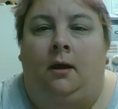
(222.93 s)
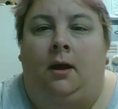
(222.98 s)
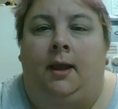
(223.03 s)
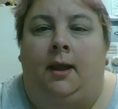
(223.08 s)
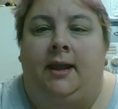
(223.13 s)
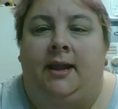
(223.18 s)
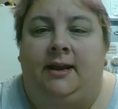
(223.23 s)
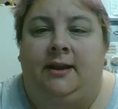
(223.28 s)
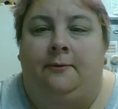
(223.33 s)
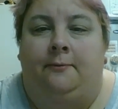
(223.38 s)

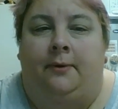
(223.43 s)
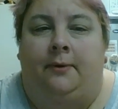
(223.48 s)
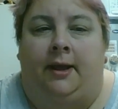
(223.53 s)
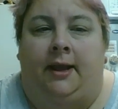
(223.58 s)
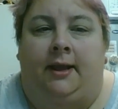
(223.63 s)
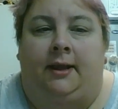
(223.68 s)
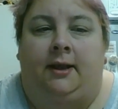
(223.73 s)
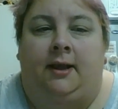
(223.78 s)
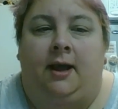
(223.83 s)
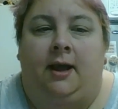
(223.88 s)

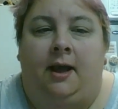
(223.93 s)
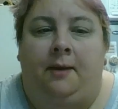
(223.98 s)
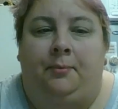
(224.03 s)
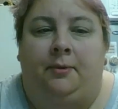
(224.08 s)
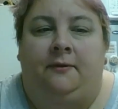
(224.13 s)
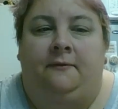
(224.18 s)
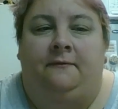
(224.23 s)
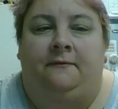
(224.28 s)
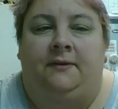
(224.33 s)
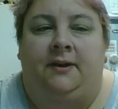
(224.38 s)
Anyway, a
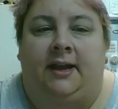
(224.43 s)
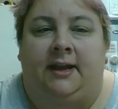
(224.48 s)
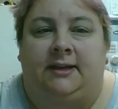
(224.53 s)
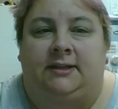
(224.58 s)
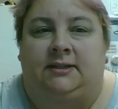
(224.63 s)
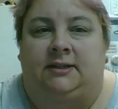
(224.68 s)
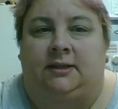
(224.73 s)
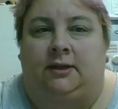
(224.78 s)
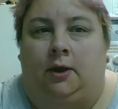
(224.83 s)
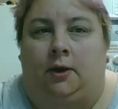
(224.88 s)
couple of
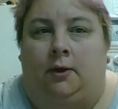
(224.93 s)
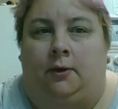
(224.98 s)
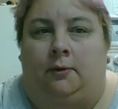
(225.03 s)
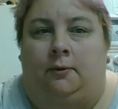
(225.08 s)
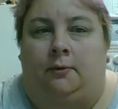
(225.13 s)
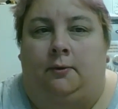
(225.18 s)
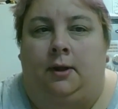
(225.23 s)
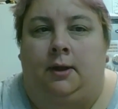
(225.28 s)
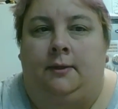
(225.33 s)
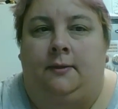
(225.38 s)
nights
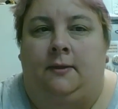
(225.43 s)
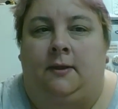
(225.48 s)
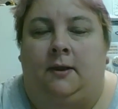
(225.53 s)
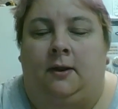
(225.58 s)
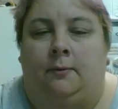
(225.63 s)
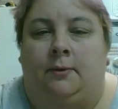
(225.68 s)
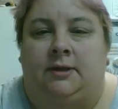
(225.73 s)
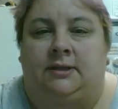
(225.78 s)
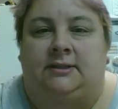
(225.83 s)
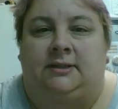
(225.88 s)
ago,
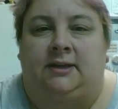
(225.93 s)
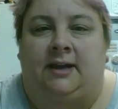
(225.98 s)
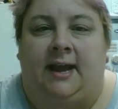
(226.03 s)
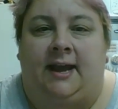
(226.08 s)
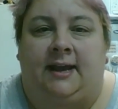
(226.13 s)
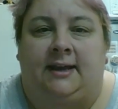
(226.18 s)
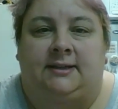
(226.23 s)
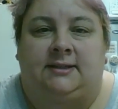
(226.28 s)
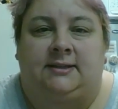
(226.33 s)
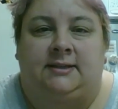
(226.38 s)
there was an
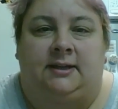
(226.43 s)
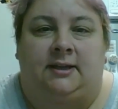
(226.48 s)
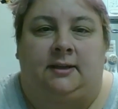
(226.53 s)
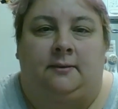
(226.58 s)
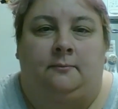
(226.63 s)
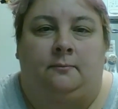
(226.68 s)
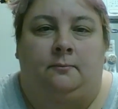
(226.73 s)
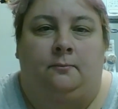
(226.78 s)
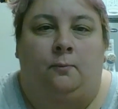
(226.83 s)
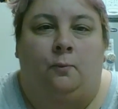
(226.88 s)

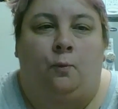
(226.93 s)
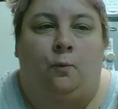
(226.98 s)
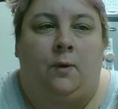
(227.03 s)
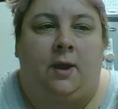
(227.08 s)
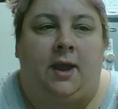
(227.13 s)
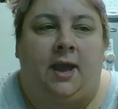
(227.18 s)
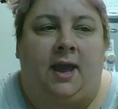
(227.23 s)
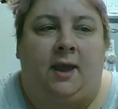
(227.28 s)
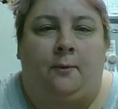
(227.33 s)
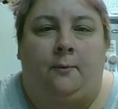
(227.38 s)
accident
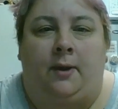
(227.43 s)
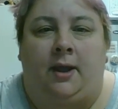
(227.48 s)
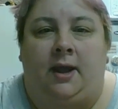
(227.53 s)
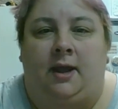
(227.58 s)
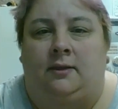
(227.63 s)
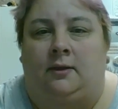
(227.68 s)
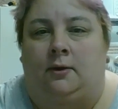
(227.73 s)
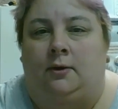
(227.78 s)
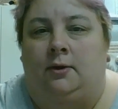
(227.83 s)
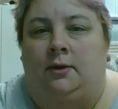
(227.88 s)
way
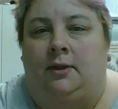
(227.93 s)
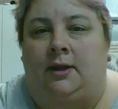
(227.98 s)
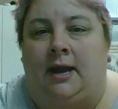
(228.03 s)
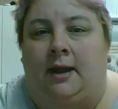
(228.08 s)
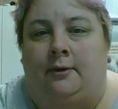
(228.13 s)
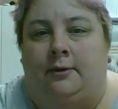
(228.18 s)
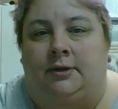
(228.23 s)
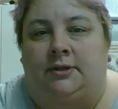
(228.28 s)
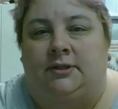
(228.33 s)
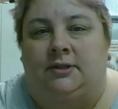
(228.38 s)
in the early
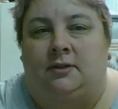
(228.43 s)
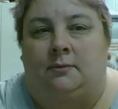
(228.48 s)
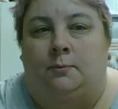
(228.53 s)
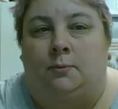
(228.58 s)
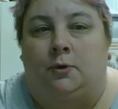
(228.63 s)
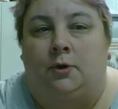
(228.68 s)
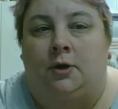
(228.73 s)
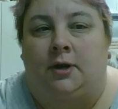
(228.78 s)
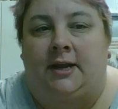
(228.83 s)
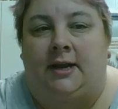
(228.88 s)
hours of the
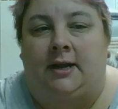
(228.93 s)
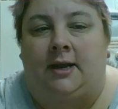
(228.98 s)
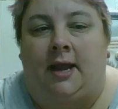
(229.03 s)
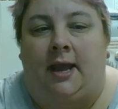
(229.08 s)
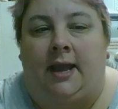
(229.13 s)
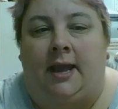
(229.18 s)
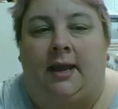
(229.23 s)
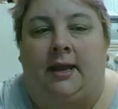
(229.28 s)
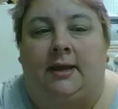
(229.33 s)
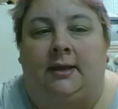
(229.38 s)
morning,
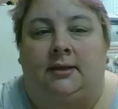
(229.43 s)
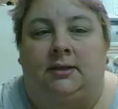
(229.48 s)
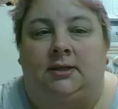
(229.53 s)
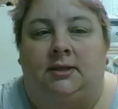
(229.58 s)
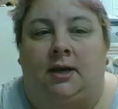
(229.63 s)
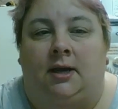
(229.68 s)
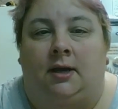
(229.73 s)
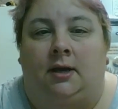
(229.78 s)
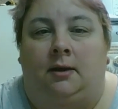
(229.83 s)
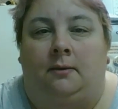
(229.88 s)
and
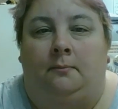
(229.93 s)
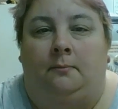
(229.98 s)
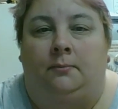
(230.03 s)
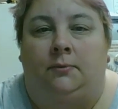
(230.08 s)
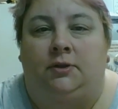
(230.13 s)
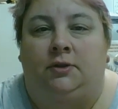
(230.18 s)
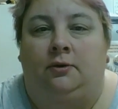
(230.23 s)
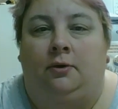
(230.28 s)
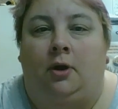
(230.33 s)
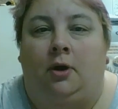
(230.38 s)

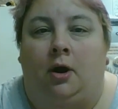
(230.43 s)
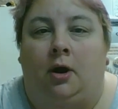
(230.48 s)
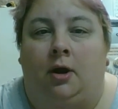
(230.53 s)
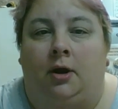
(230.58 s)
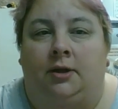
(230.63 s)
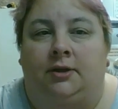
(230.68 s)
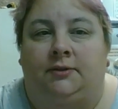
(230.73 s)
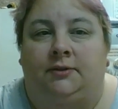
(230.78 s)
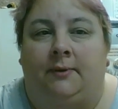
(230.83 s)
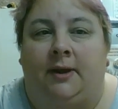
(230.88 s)
2
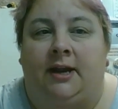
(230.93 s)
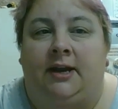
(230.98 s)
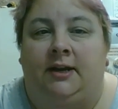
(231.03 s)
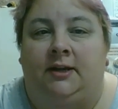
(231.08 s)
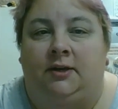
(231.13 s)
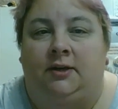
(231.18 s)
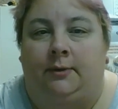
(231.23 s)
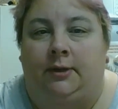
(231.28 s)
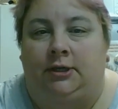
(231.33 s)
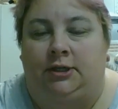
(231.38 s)
cars ran
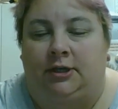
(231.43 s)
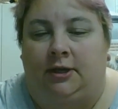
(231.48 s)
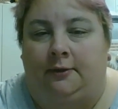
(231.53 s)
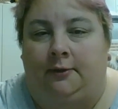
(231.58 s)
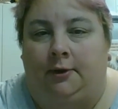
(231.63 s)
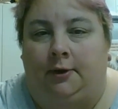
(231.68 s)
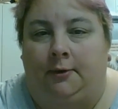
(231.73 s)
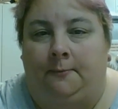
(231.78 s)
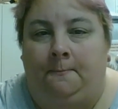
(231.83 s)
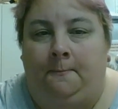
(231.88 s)
into each
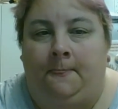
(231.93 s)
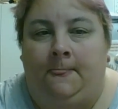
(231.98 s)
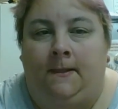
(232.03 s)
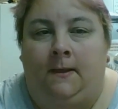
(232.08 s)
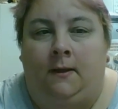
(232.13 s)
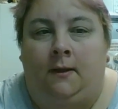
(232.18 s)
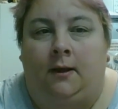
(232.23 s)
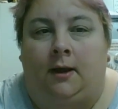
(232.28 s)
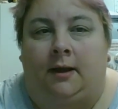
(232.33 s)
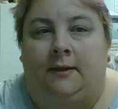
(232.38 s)
other
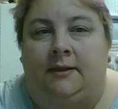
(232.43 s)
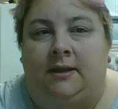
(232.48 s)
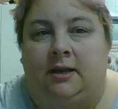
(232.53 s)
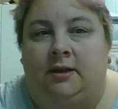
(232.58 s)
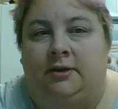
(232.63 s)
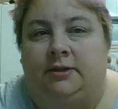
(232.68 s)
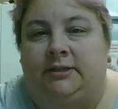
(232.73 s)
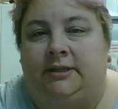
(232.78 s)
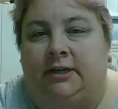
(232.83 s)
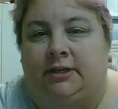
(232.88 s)
on the
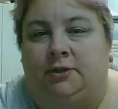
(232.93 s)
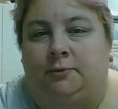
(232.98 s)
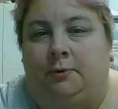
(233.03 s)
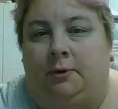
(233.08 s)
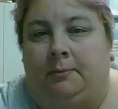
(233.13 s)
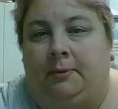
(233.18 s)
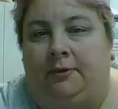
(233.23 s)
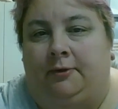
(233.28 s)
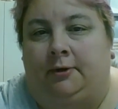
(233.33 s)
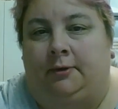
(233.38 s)
intersection
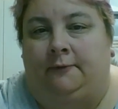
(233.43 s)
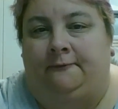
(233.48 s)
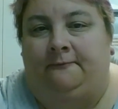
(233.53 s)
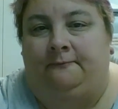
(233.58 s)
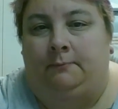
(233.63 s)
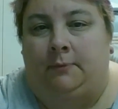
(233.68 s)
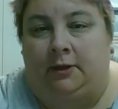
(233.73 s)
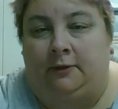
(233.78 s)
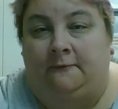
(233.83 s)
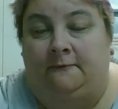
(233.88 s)
where
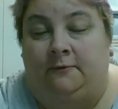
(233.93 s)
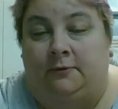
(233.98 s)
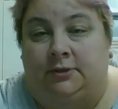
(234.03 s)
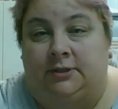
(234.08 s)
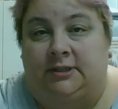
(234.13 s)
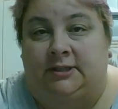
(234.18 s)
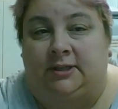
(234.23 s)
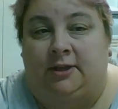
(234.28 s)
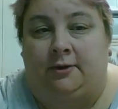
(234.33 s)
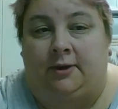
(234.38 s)
Mother
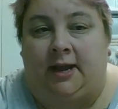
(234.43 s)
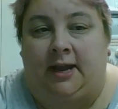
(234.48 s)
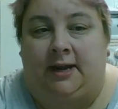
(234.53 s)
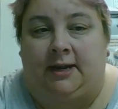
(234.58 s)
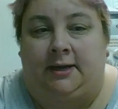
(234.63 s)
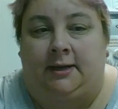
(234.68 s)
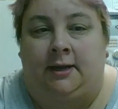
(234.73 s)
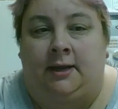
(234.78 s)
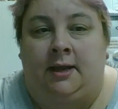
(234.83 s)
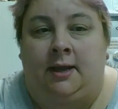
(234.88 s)
Fools is
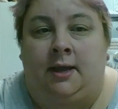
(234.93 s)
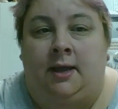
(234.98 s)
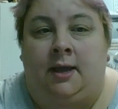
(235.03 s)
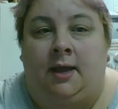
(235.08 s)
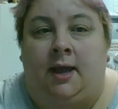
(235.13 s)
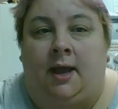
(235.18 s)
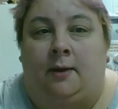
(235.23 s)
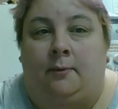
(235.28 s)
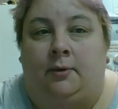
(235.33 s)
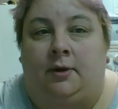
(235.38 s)
located,
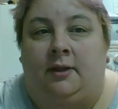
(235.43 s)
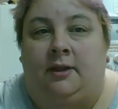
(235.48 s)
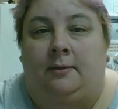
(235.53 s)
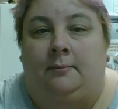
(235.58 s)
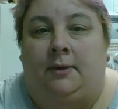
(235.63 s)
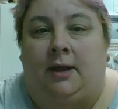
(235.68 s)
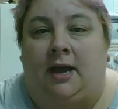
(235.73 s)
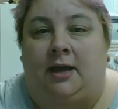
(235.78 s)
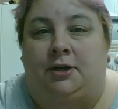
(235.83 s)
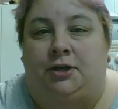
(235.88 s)
and one of
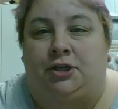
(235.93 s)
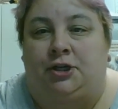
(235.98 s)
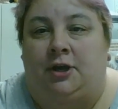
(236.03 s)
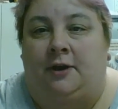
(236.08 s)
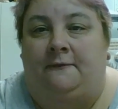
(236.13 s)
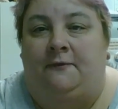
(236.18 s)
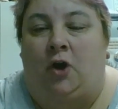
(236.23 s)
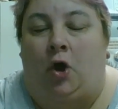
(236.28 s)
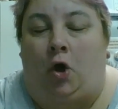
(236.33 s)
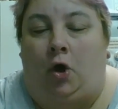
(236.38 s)
them got
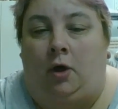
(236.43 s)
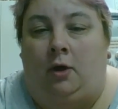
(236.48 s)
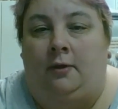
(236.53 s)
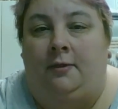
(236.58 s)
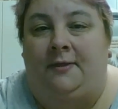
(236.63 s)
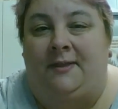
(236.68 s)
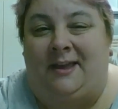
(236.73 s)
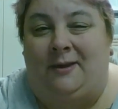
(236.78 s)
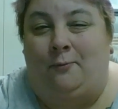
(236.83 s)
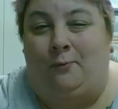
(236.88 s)
shoved all
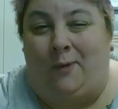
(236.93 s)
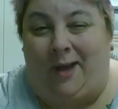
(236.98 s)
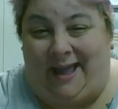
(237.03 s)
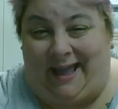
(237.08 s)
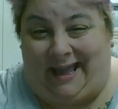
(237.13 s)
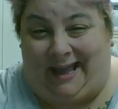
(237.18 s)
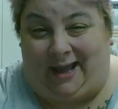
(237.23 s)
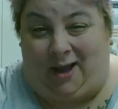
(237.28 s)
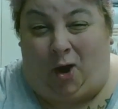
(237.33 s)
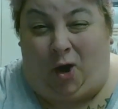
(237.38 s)
the
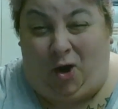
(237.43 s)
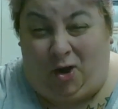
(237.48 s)
way.